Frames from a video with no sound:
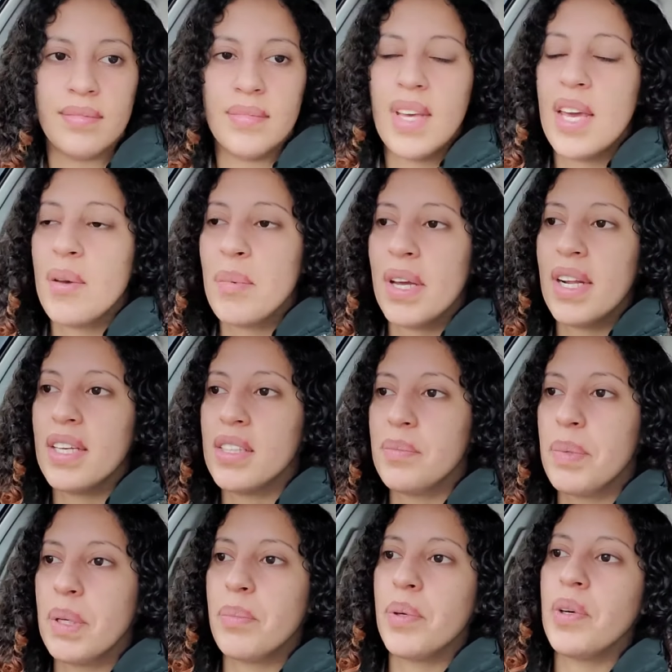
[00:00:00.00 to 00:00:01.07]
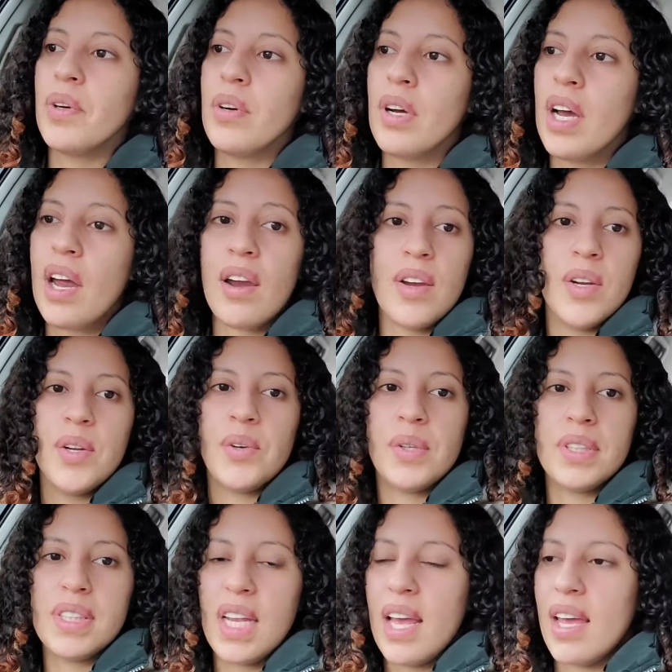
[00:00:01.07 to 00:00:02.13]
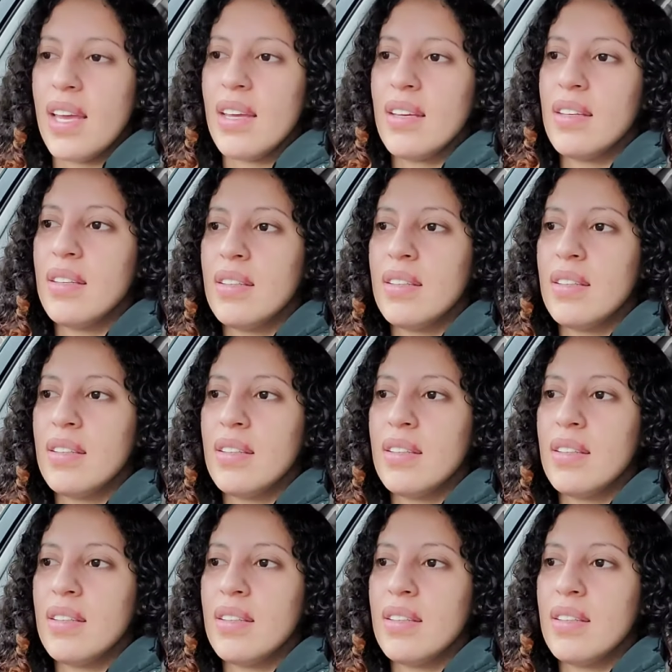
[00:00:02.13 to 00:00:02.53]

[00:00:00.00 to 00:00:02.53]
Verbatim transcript: Hey my nice people, how are you doing today?